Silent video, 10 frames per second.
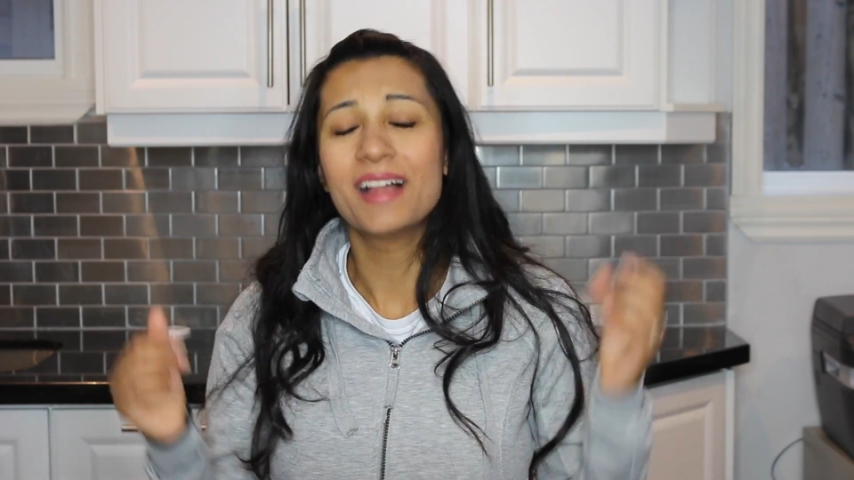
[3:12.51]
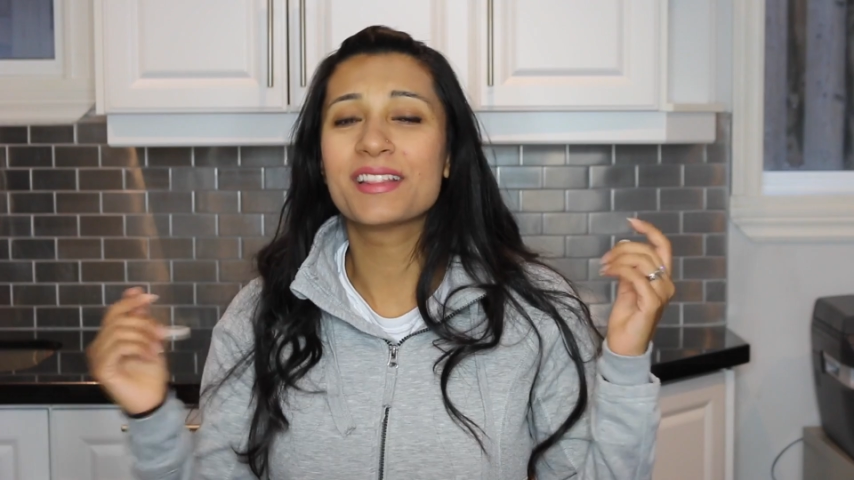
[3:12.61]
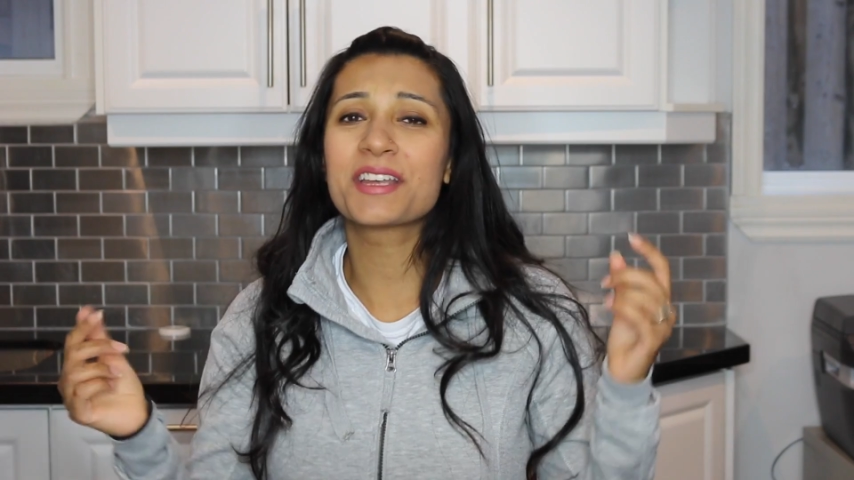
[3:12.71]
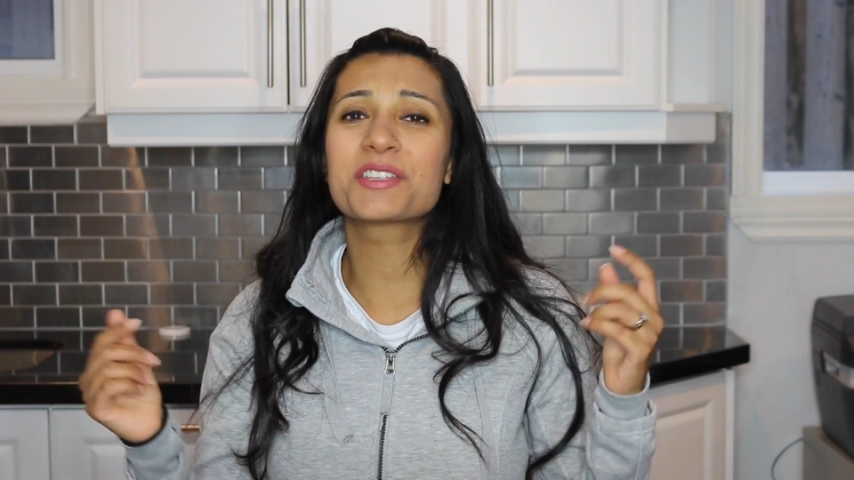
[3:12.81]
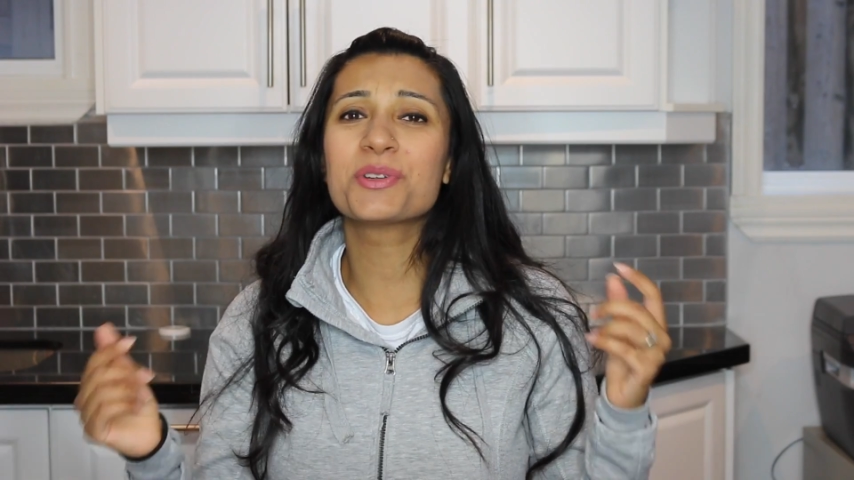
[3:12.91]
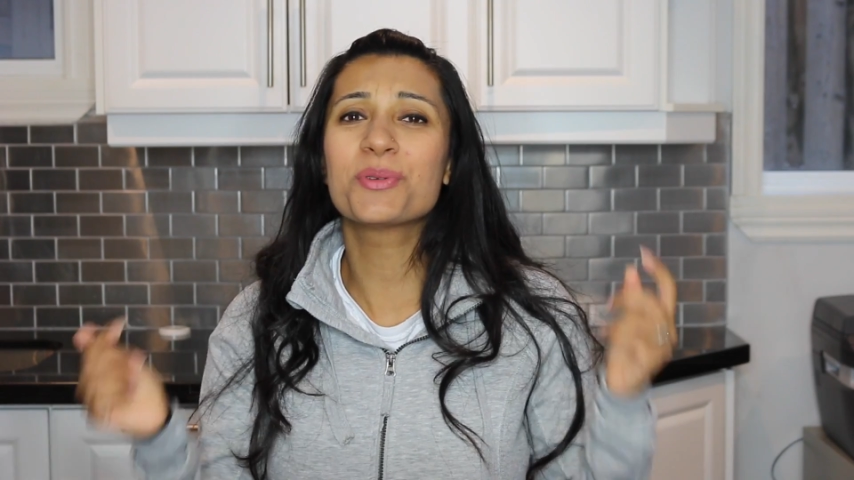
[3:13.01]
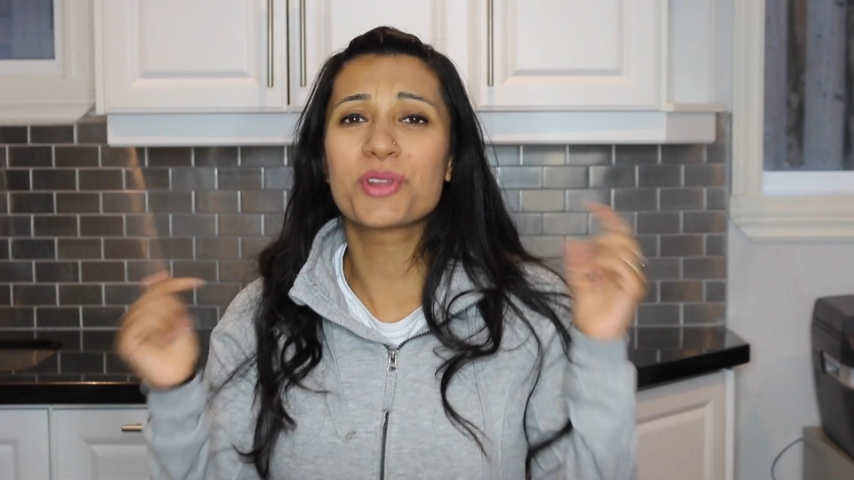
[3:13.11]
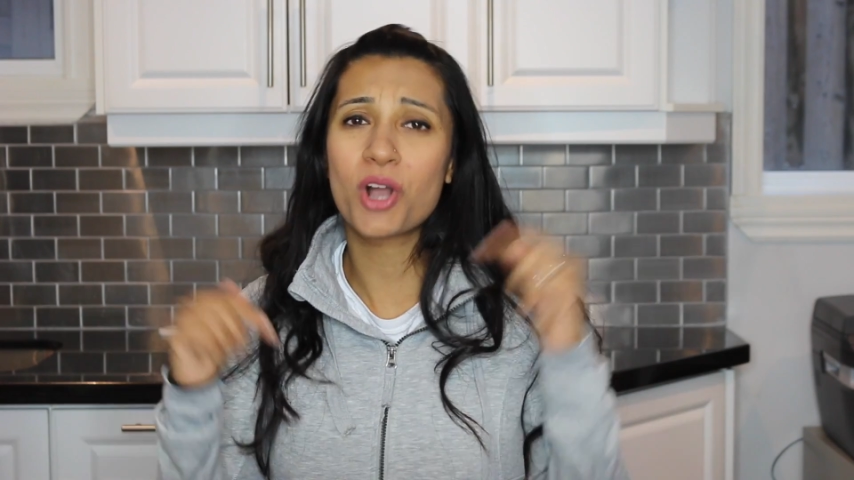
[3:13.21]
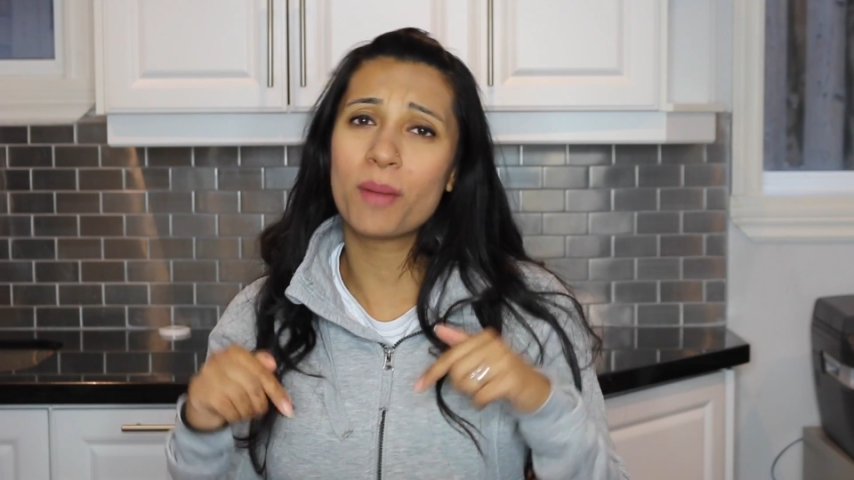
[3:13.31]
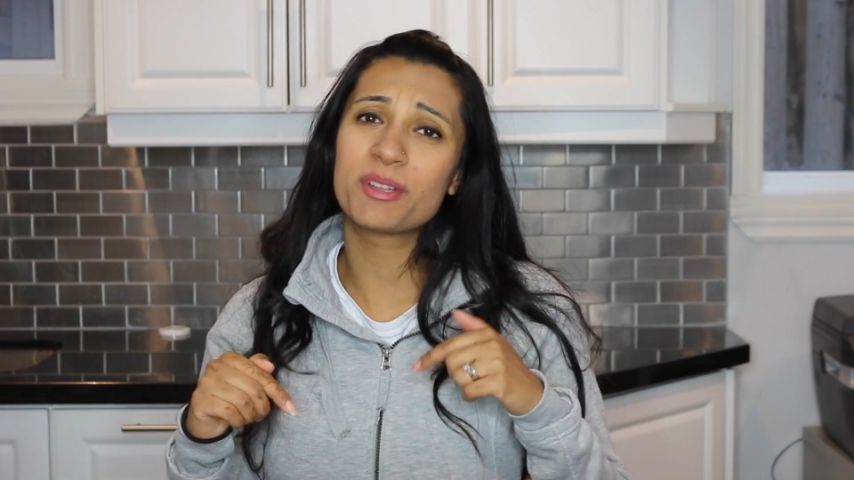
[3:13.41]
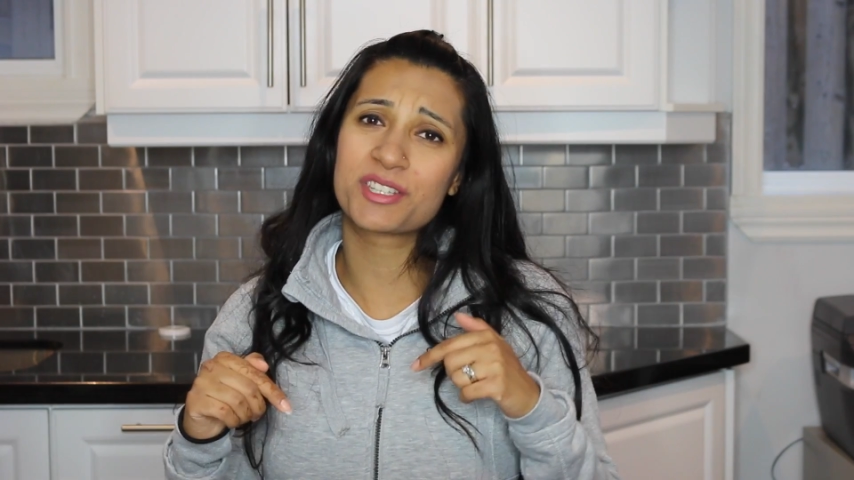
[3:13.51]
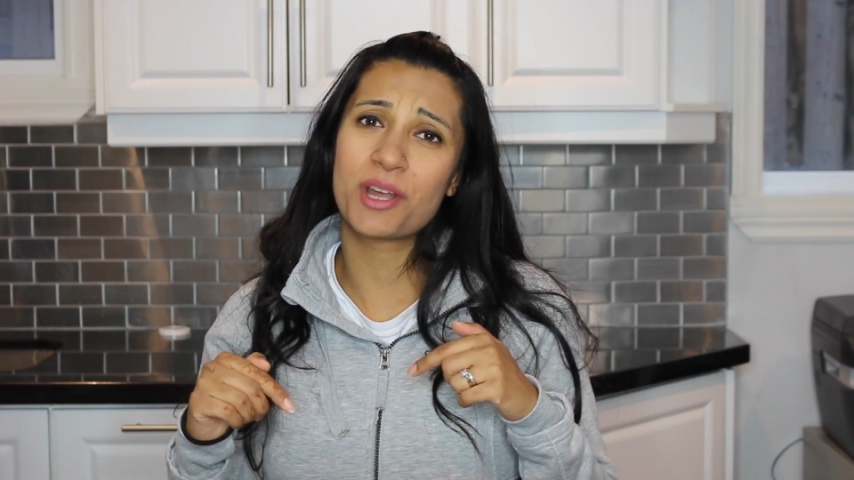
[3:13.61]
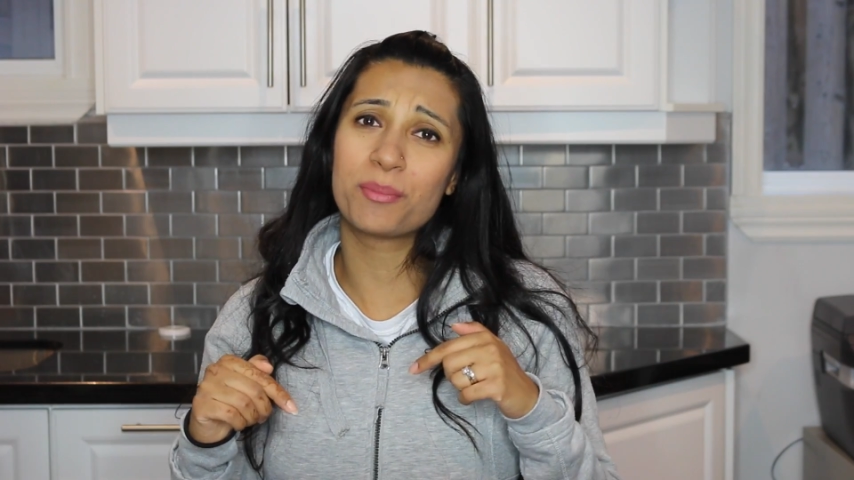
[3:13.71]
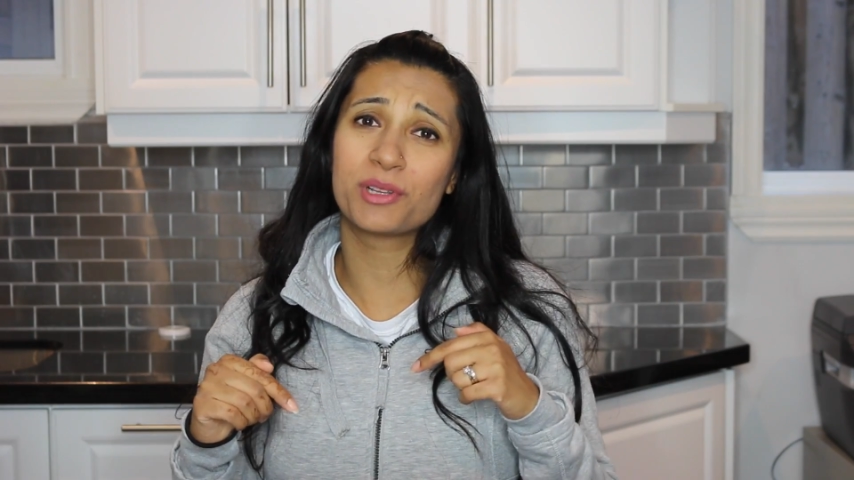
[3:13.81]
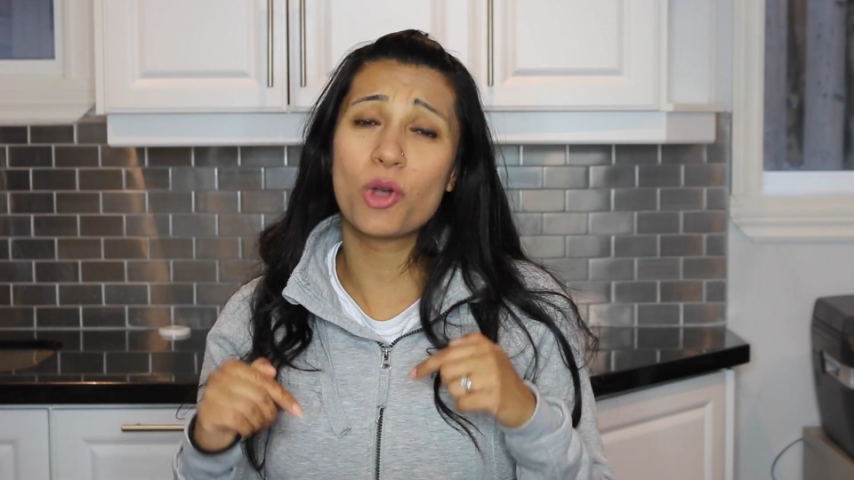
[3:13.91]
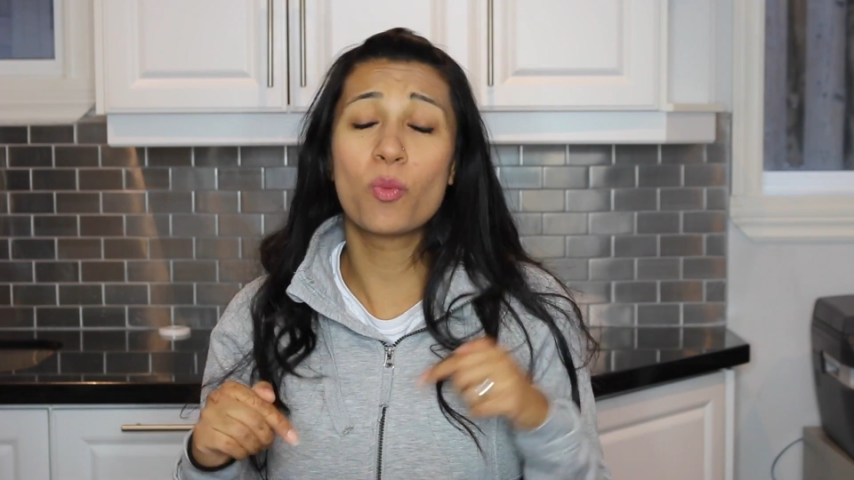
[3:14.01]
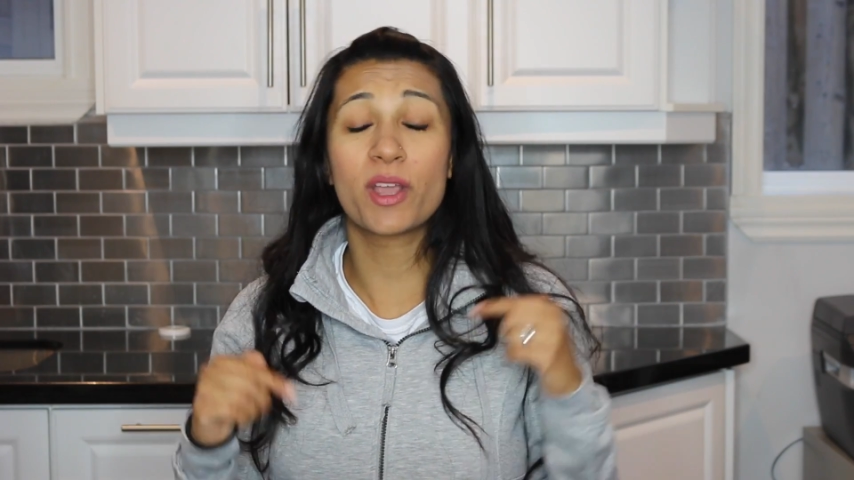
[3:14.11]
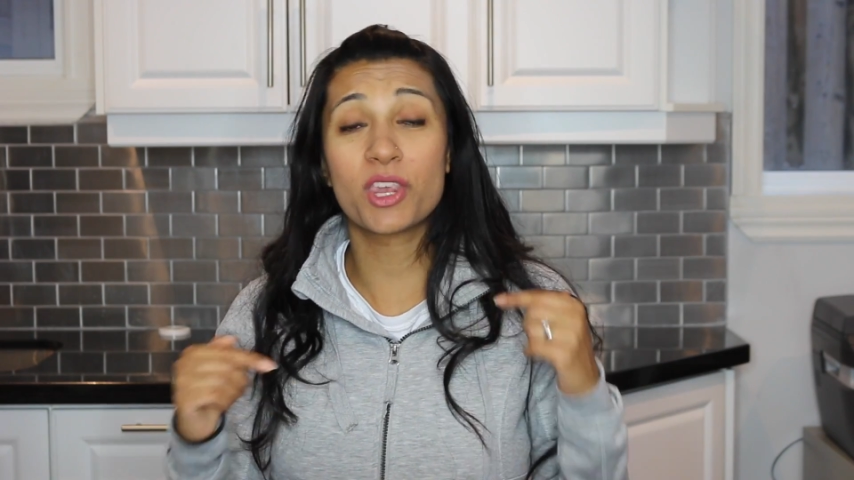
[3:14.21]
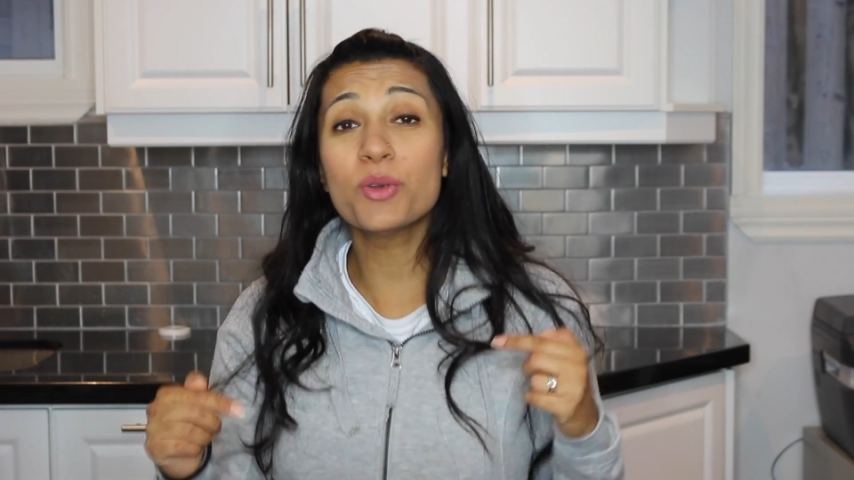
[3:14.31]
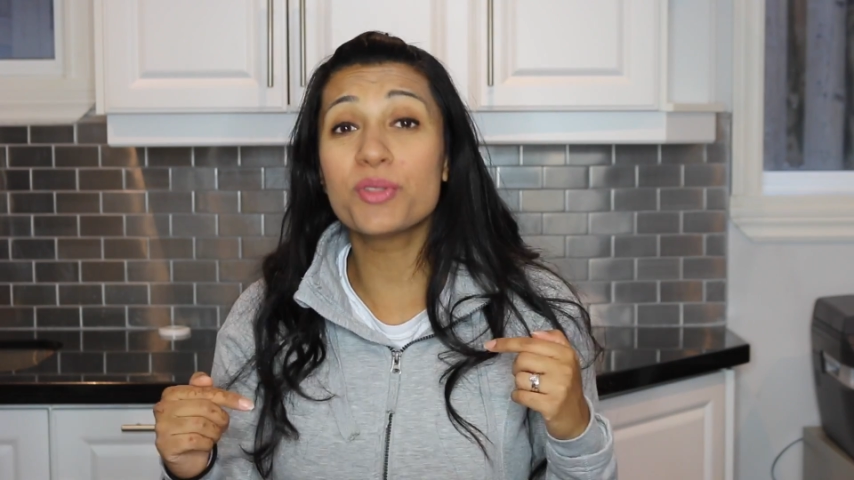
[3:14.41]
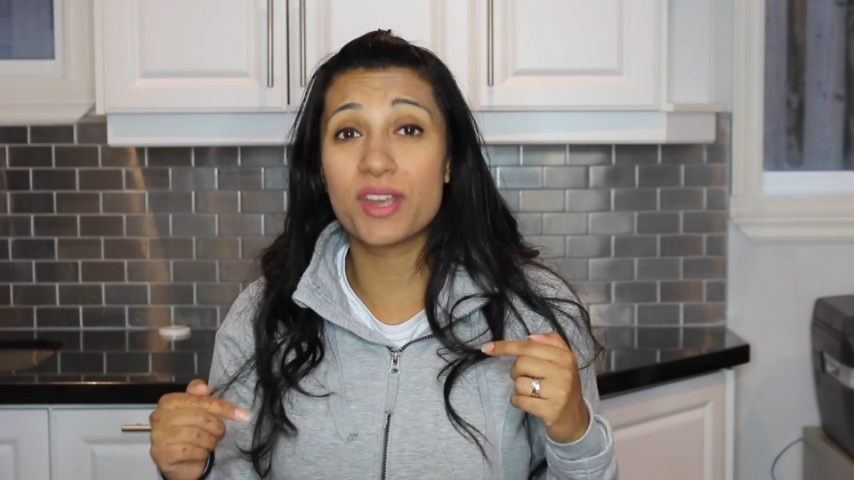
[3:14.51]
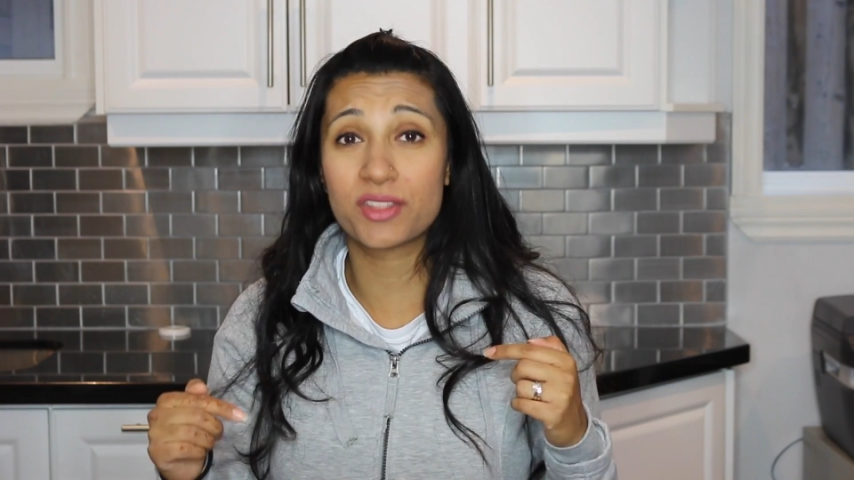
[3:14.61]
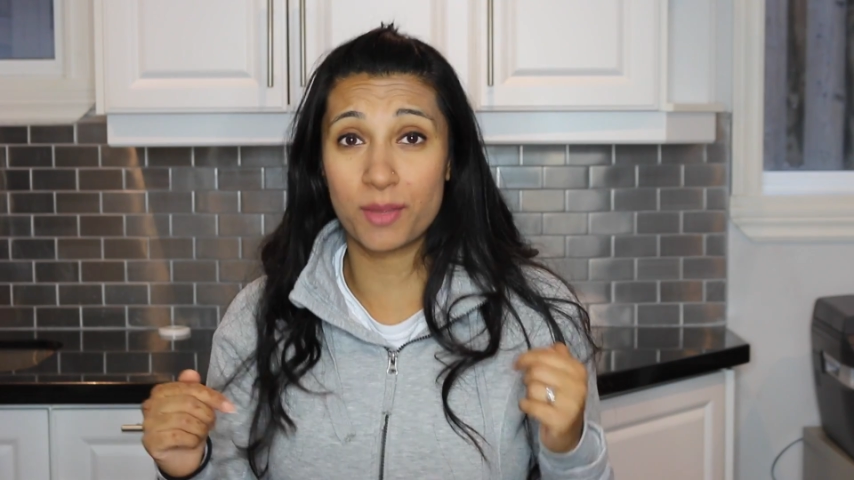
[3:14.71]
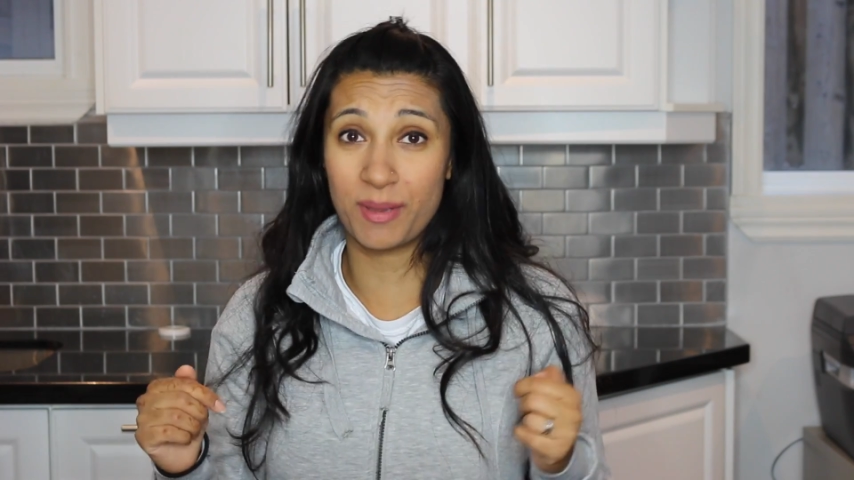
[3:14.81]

Let us know in the comments down below what you think